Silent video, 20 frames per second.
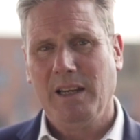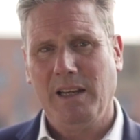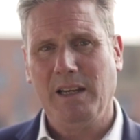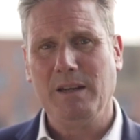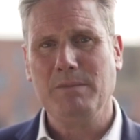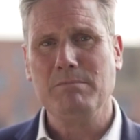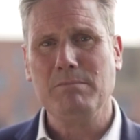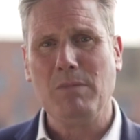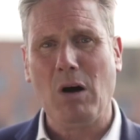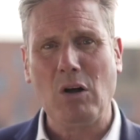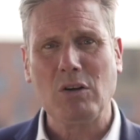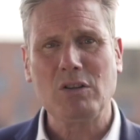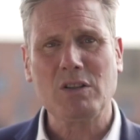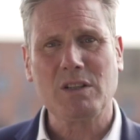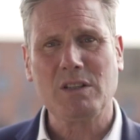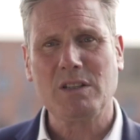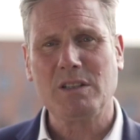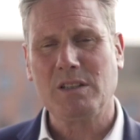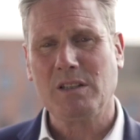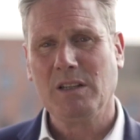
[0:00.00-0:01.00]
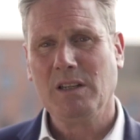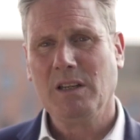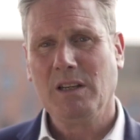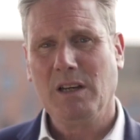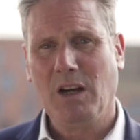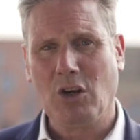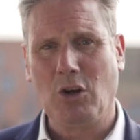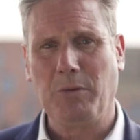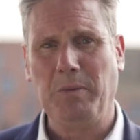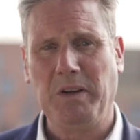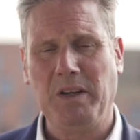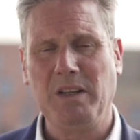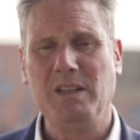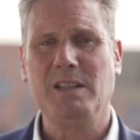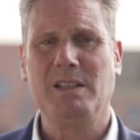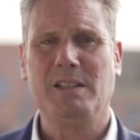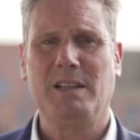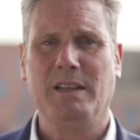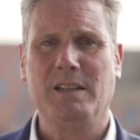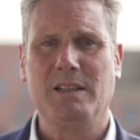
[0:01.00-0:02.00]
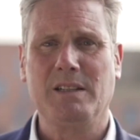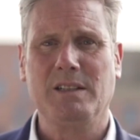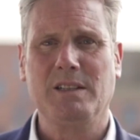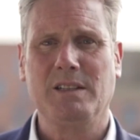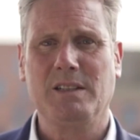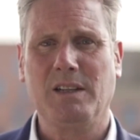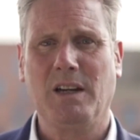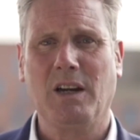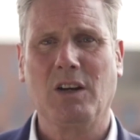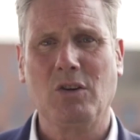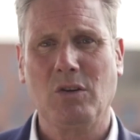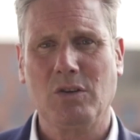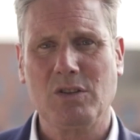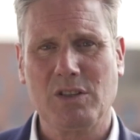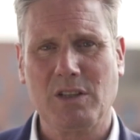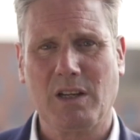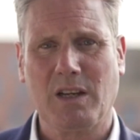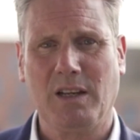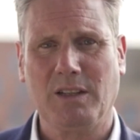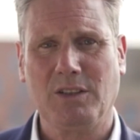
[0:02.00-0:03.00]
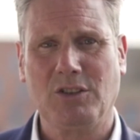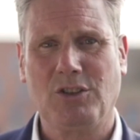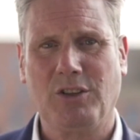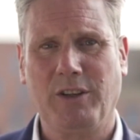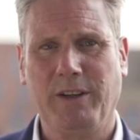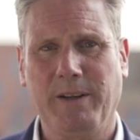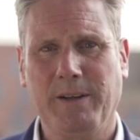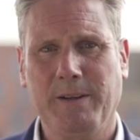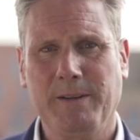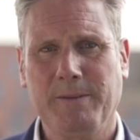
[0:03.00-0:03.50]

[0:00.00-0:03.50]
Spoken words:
in mosques and community centres across the country.